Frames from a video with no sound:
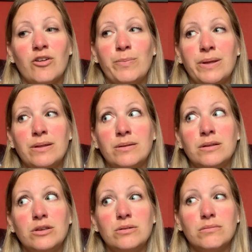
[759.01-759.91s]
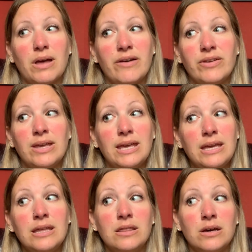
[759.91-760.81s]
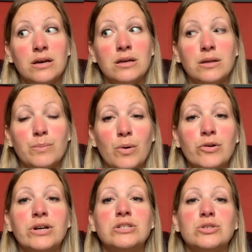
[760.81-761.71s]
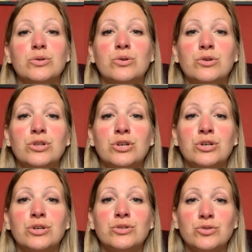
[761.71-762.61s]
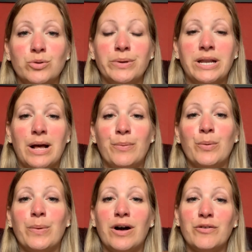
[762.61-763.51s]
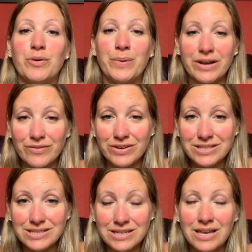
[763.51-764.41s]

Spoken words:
I've been having either porridge or the strawberry and apple bar for breakfast,